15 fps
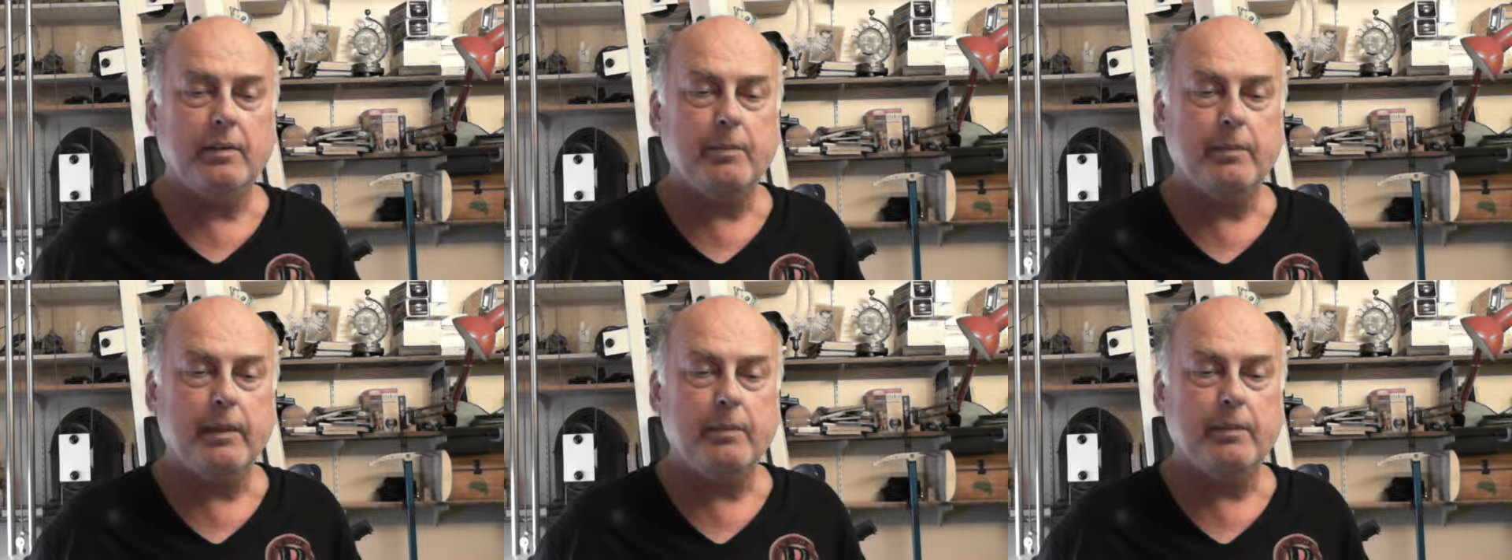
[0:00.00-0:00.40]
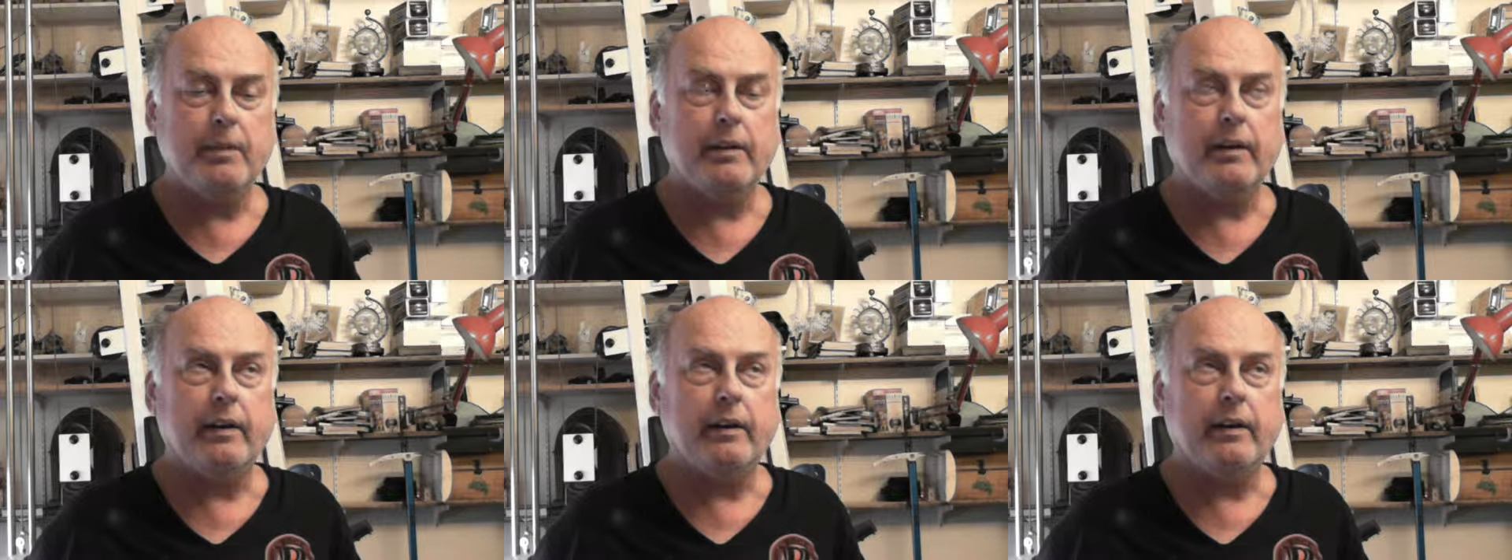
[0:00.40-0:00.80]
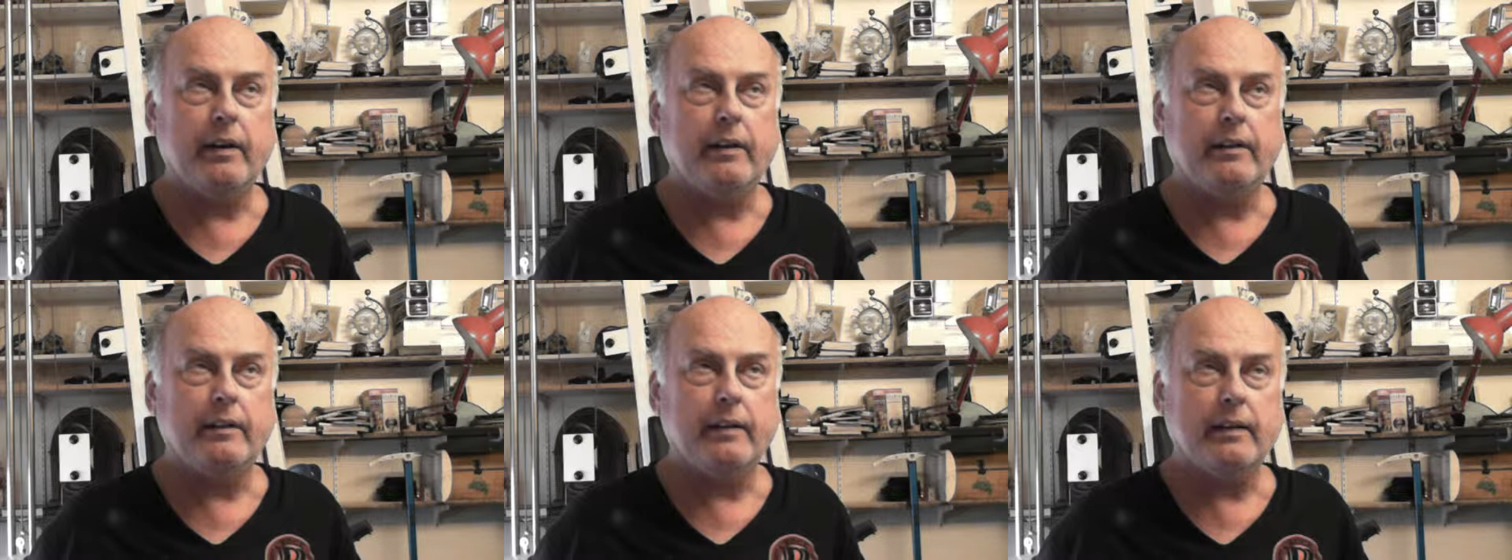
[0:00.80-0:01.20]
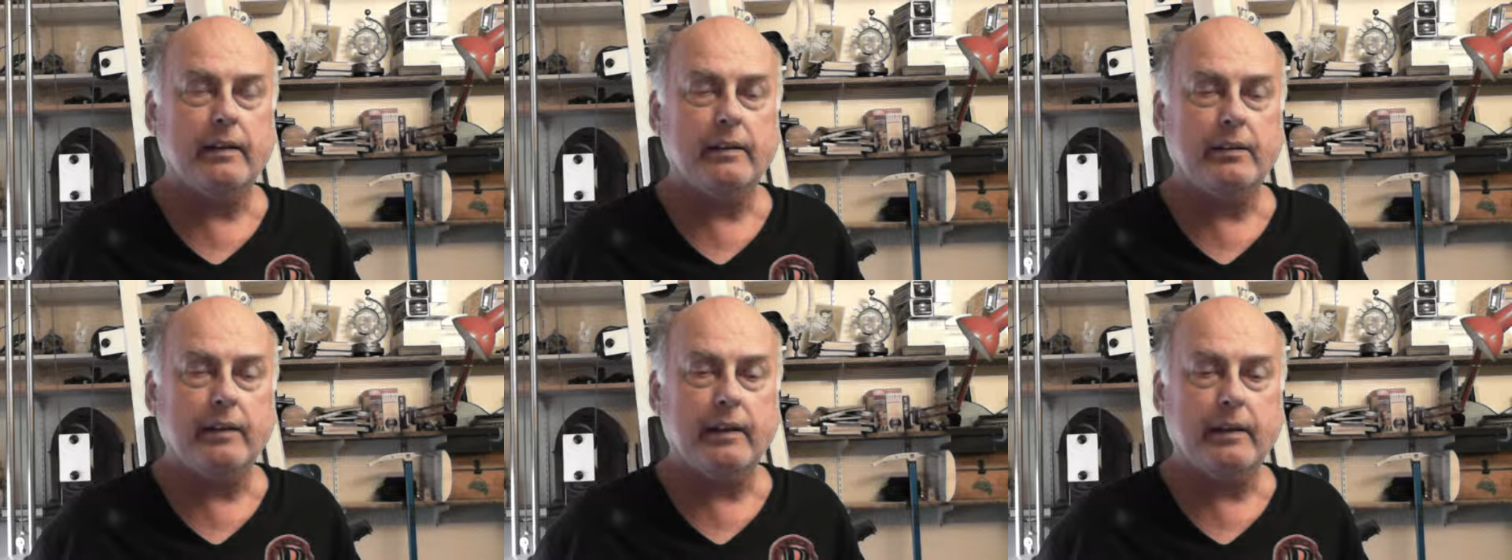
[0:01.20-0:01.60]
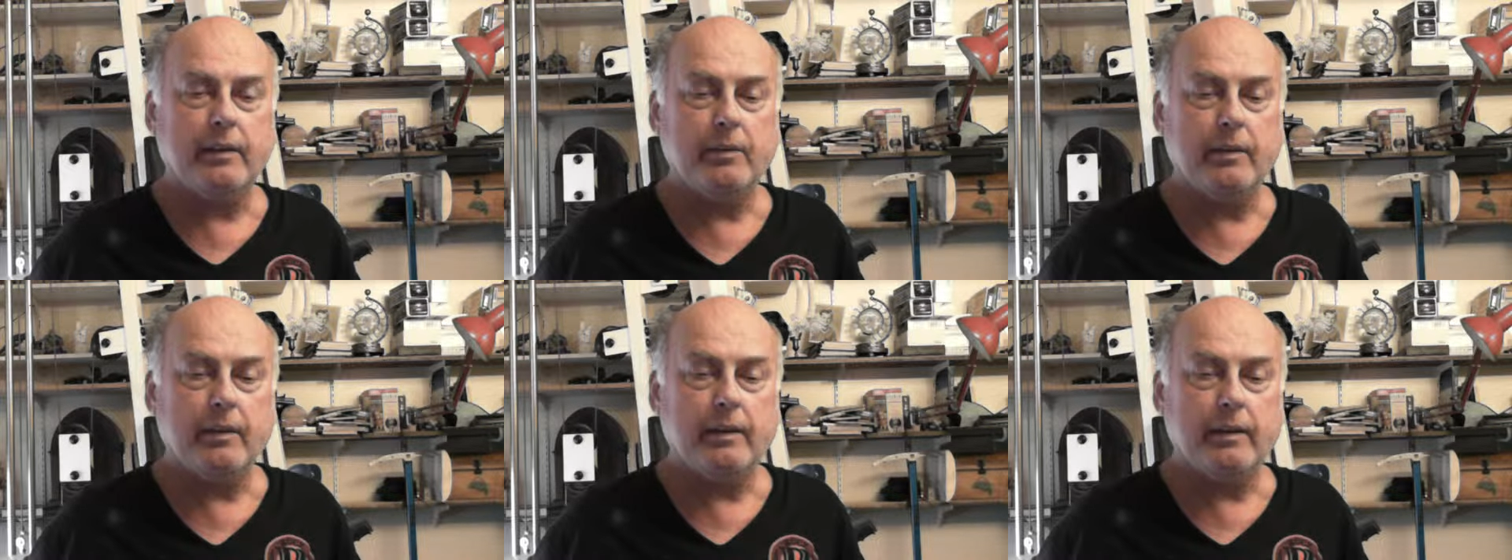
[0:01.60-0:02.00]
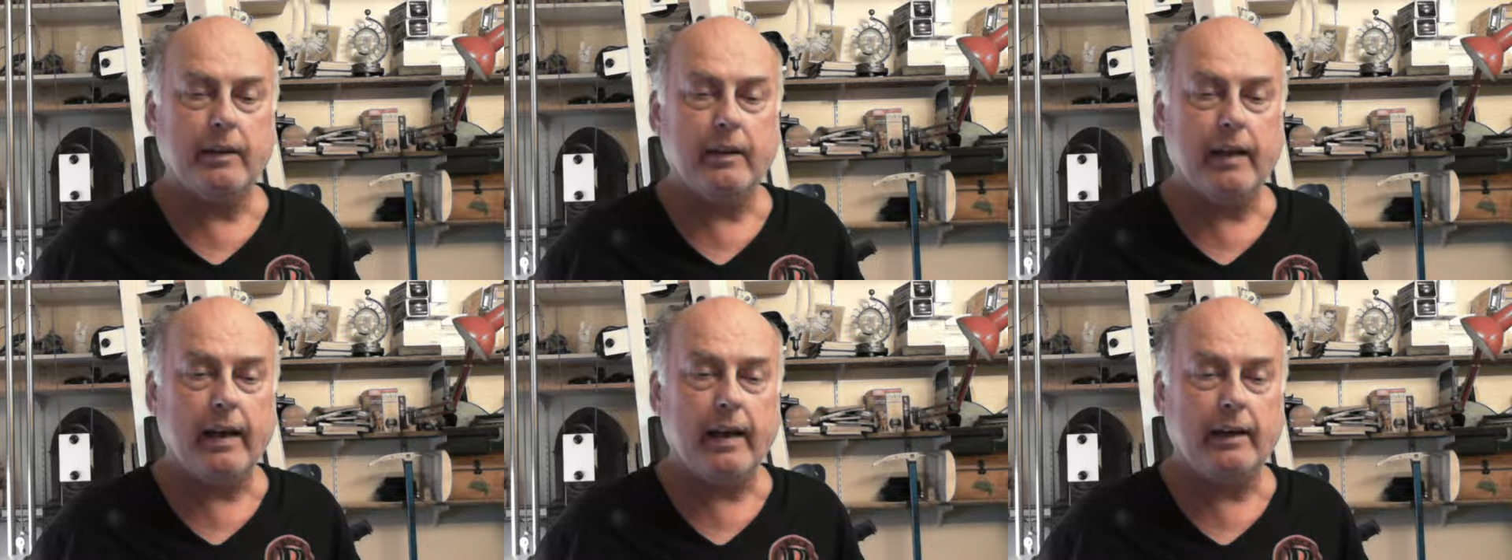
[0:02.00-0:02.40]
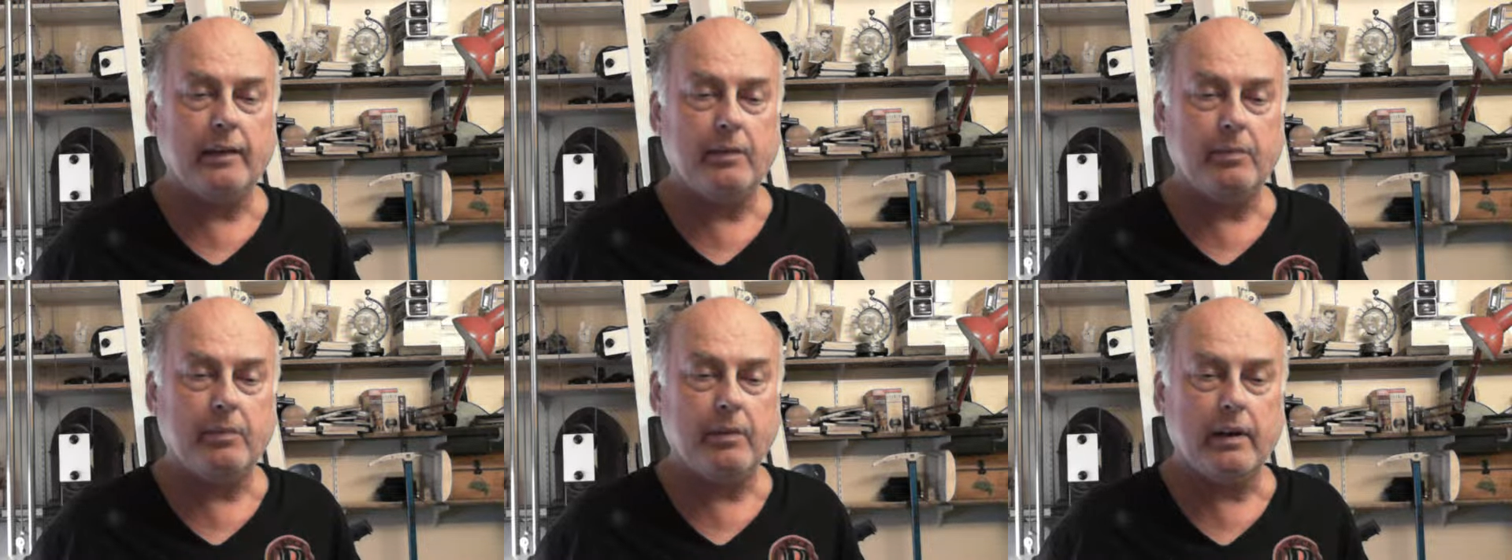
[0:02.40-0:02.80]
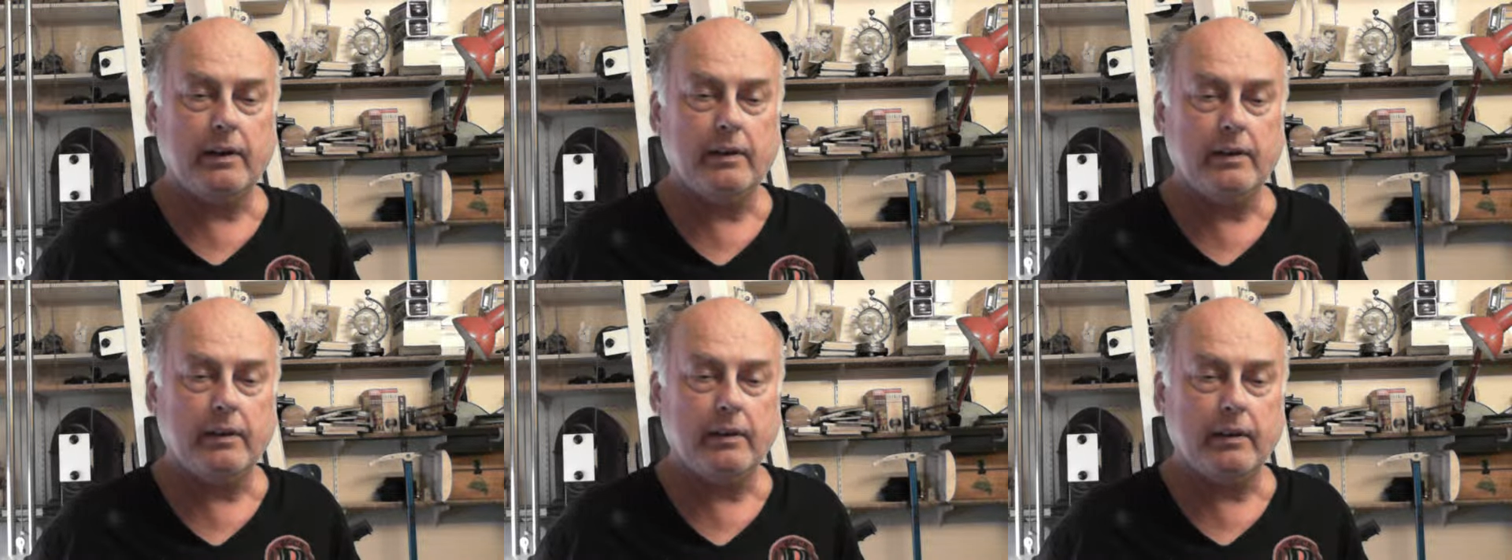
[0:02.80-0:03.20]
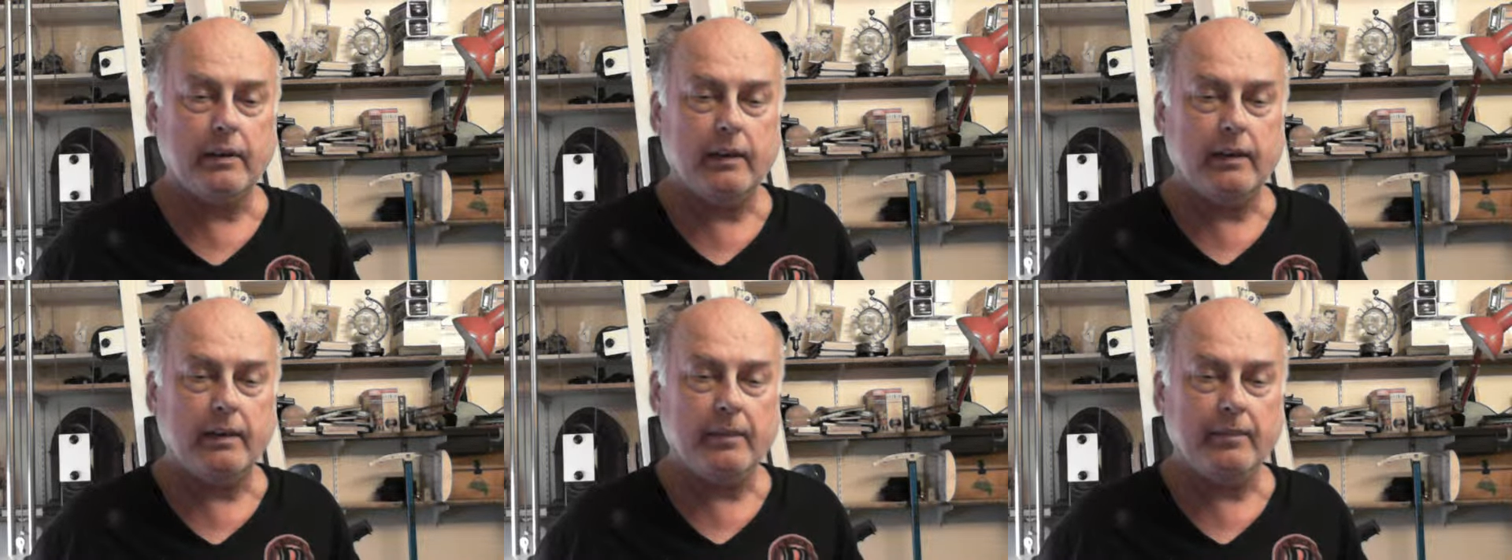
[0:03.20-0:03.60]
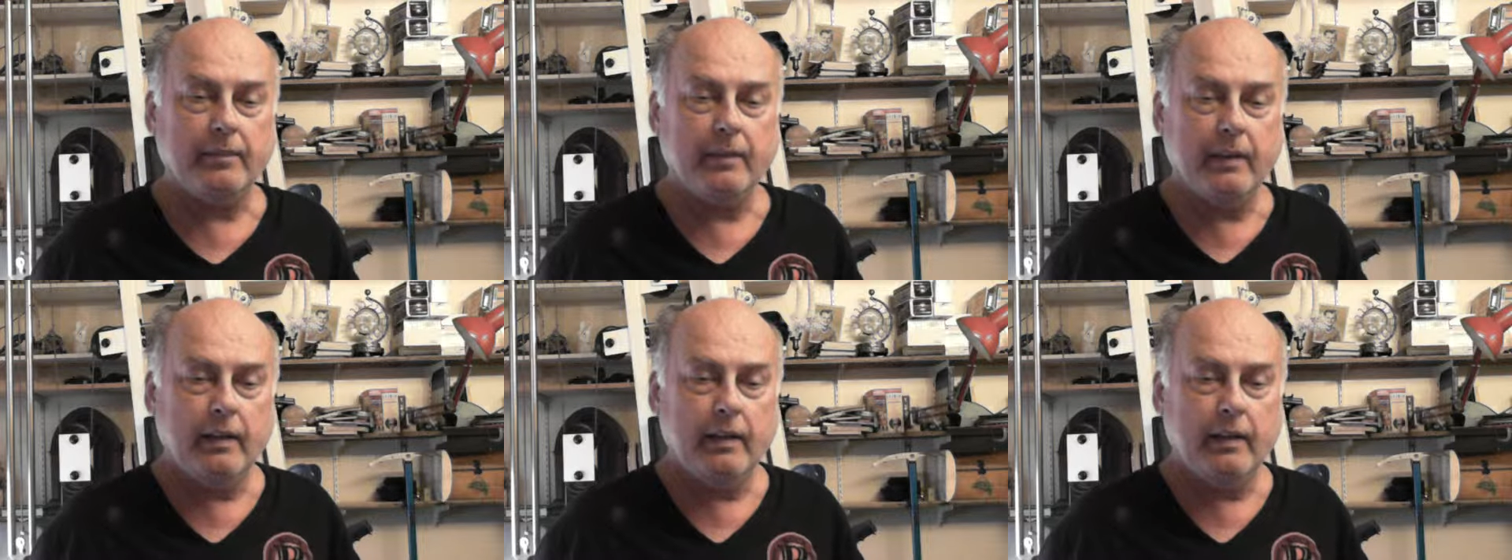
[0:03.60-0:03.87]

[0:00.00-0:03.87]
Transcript: people there that do anything with acupressure,